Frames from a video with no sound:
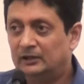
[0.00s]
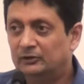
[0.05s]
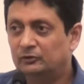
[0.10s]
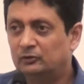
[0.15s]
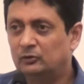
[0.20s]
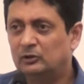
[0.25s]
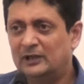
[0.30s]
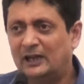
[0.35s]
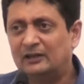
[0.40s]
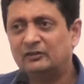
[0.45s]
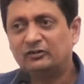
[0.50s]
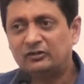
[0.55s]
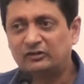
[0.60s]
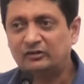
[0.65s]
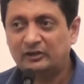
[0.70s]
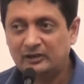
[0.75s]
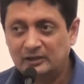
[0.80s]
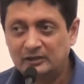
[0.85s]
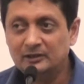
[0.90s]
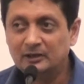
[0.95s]
So
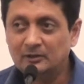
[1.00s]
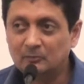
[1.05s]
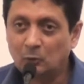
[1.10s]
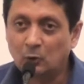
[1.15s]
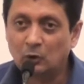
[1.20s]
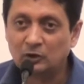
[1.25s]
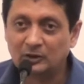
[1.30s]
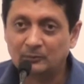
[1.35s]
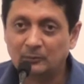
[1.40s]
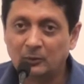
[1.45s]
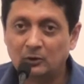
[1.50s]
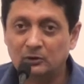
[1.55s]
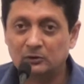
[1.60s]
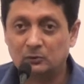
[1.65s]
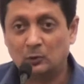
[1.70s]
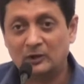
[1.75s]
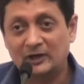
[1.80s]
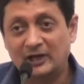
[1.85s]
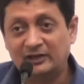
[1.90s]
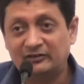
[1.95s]
let's hear more
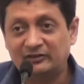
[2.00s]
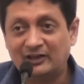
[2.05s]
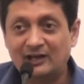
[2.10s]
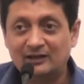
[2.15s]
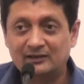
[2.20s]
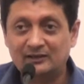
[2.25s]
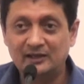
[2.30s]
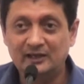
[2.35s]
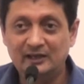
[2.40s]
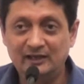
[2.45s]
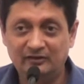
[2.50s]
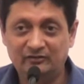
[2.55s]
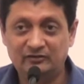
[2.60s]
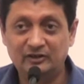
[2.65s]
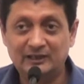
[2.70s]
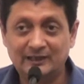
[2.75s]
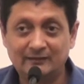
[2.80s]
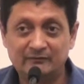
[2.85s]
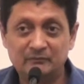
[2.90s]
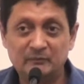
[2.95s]
about what exactly is
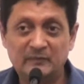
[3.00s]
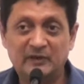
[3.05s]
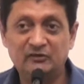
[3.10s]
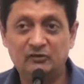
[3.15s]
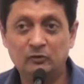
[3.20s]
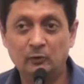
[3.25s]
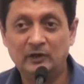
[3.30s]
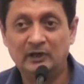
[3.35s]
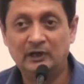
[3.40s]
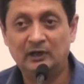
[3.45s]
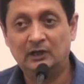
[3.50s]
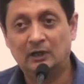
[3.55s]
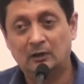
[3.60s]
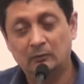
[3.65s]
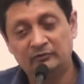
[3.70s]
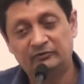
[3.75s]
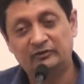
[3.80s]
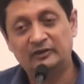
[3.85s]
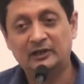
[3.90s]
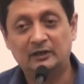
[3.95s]
the government doing and
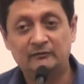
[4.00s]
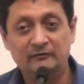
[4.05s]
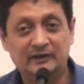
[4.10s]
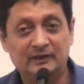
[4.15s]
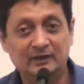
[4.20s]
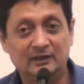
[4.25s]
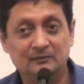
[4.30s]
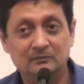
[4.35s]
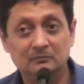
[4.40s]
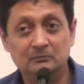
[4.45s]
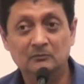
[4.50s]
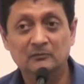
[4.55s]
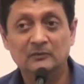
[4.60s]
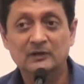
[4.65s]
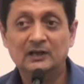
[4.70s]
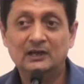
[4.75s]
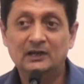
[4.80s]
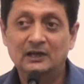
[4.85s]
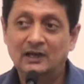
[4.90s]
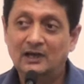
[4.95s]
how is it that we can
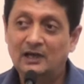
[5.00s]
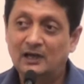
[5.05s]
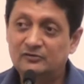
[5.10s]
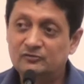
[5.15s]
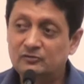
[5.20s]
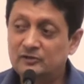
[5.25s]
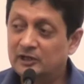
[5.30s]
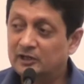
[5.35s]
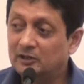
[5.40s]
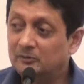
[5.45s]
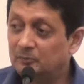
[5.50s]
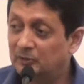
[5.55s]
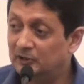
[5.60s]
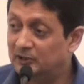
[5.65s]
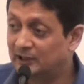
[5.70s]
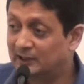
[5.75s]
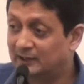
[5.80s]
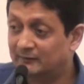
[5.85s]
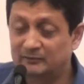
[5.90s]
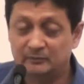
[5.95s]
actually come to
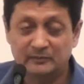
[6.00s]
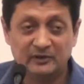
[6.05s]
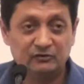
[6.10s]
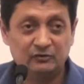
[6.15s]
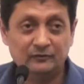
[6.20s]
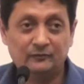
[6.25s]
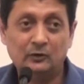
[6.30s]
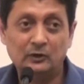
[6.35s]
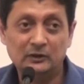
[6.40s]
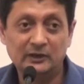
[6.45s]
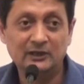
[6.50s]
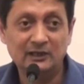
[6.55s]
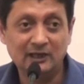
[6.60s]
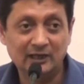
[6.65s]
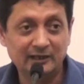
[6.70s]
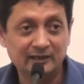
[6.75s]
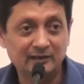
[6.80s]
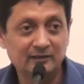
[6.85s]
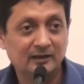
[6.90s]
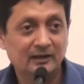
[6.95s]
the government to fall in
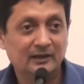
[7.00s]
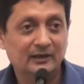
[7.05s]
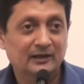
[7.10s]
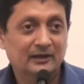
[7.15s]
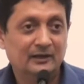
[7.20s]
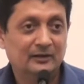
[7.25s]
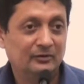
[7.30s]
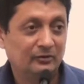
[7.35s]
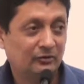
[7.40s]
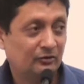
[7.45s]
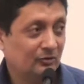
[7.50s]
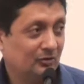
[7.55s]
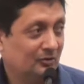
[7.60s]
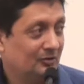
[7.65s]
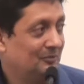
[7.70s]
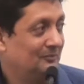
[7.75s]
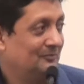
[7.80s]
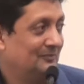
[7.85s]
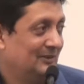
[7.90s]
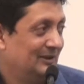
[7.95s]
line.
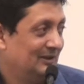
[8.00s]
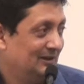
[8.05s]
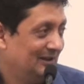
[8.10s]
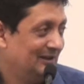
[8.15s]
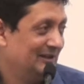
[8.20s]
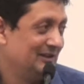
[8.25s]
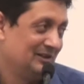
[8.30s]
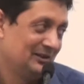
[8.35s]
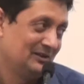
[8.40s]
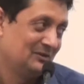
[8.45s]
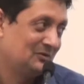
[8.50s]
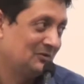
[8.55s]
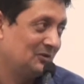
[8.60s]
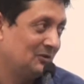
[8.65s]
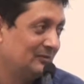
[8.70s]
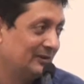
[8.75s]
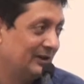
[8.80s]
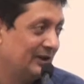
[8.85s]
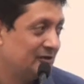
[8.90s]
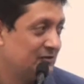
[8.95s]
So,
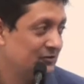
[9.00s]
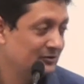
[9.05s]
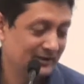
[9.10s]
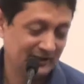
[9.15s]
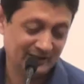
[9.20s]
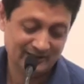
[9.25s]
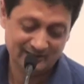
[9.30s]
combination.